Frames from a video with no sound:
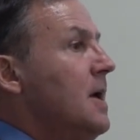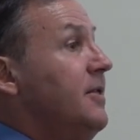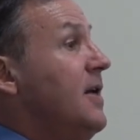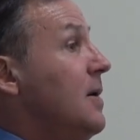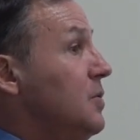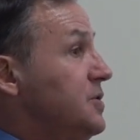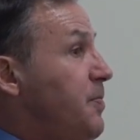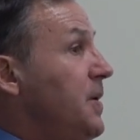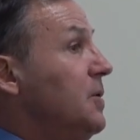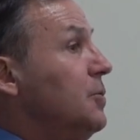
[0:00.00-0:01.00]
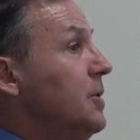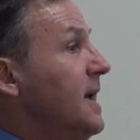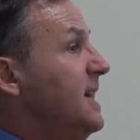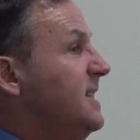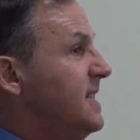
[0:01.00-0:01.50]
that was built
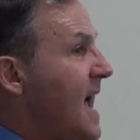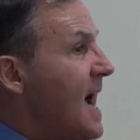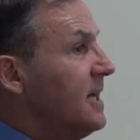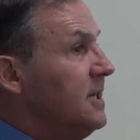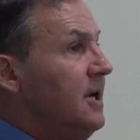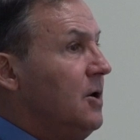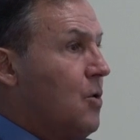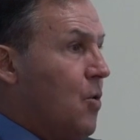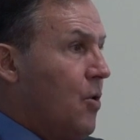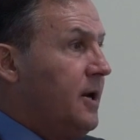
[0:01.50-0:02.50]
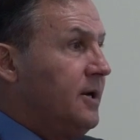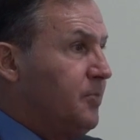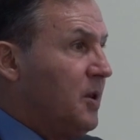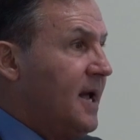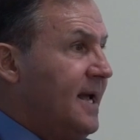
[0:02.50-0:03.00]
exactly according to
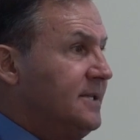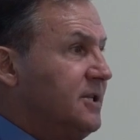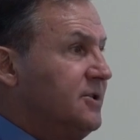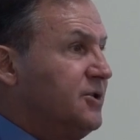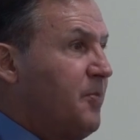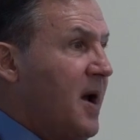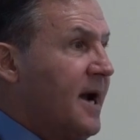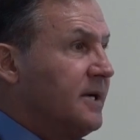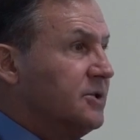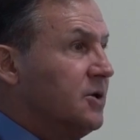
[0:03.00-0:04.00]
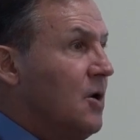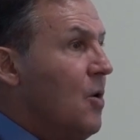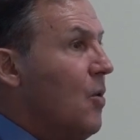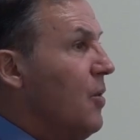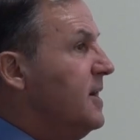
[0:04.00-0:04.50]
plans and specs
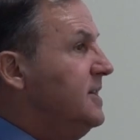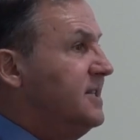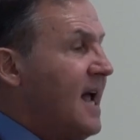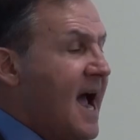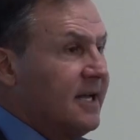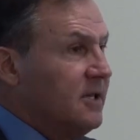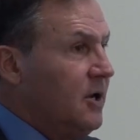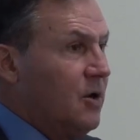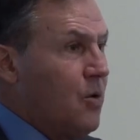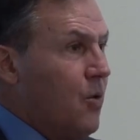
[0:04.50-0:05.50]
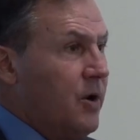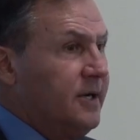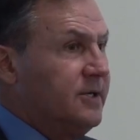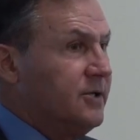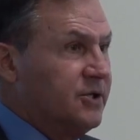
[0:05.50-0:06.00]
or exactly
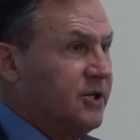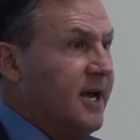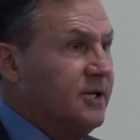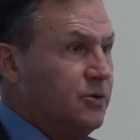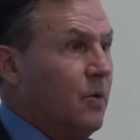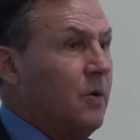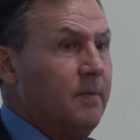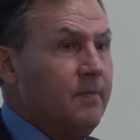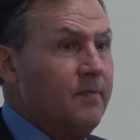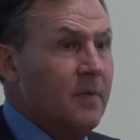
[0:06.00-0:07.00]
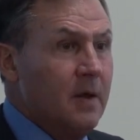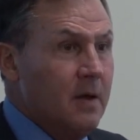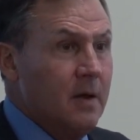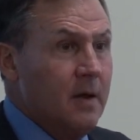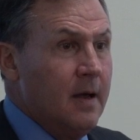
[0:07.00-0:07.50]
according to schedule.
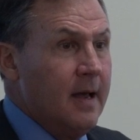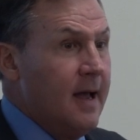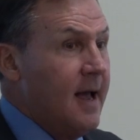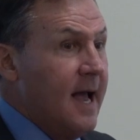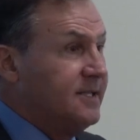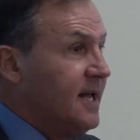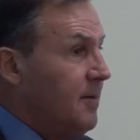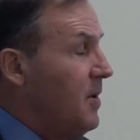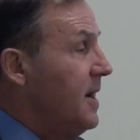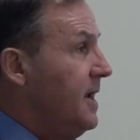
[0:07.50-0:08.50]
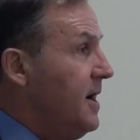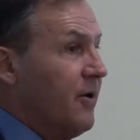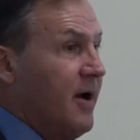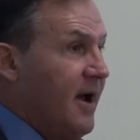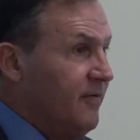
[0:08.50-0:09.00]
Has anybody
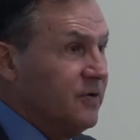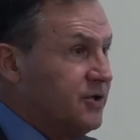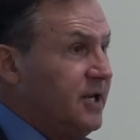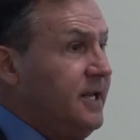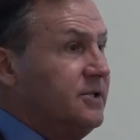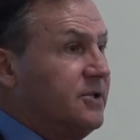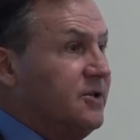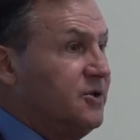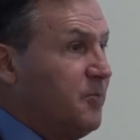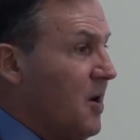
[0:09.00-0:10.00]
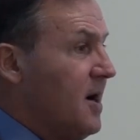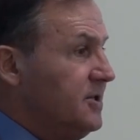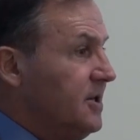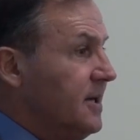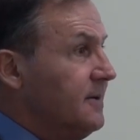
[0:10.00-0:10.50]
here ever seen such a
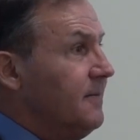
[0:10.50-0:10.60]
project?